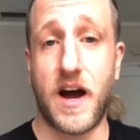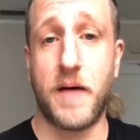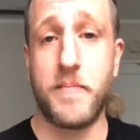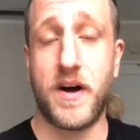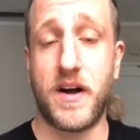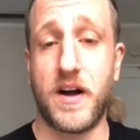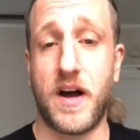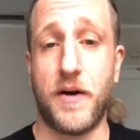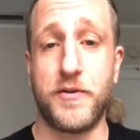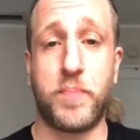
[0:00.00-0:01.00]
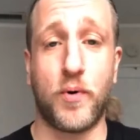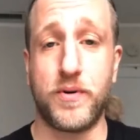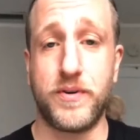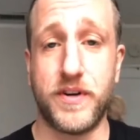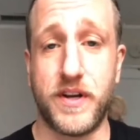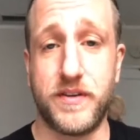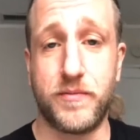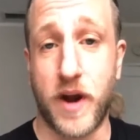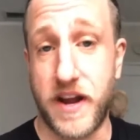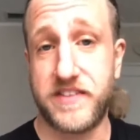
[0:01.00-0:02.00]
I was born and
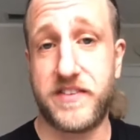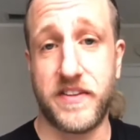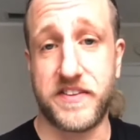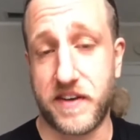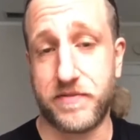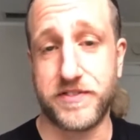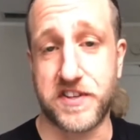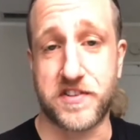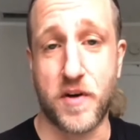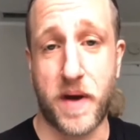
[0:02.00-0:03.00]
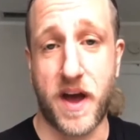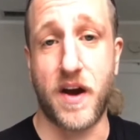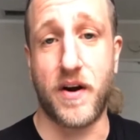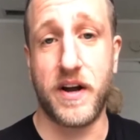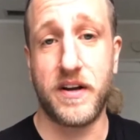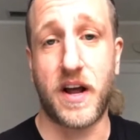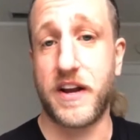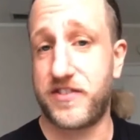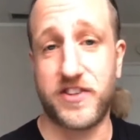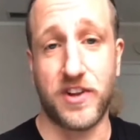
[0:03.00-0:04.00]
raised in the San Francisco Bay Area. I
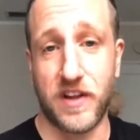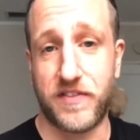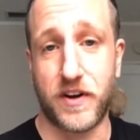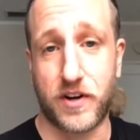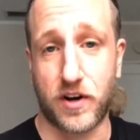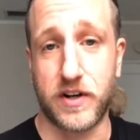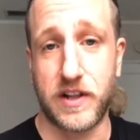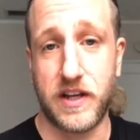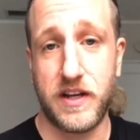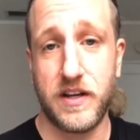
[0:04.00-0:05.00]
still live there currently.